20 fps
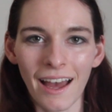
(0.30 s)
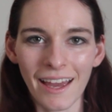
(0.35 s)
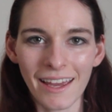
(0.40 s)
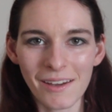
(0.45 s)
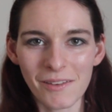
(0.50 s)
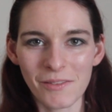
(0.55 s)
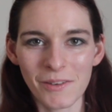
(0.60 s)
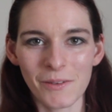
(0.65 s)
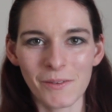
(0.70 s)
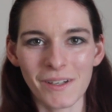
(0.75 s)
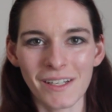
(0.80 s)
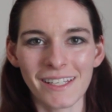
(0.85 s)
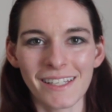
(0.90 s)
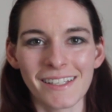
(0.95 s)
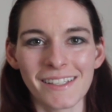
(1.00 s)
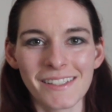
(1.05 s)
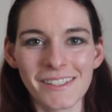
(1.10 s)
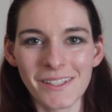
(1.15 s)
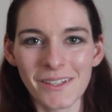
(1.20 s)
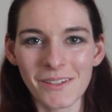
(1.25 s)
Hi
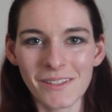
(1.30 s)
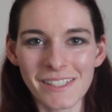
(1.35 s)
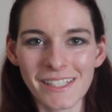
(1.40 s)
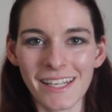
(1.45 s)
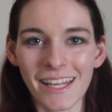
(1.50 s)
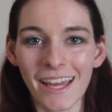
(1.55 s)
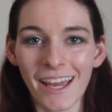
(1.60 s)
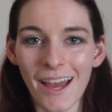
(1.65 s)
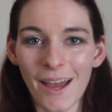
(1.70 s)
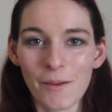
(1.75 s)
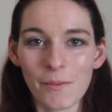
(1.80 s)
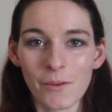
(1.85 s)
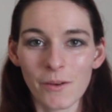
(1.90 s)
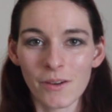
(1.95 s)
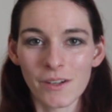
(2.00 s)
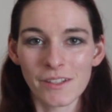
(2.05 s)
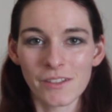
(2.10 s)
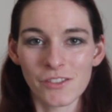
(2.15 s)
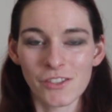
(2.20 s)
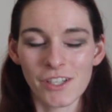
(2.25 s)
everyone, so today I'm
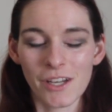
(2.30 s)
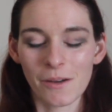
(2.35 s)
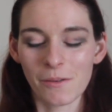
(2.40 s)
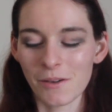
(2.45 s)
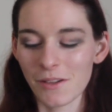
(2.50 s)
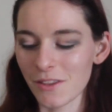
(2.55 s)
going to share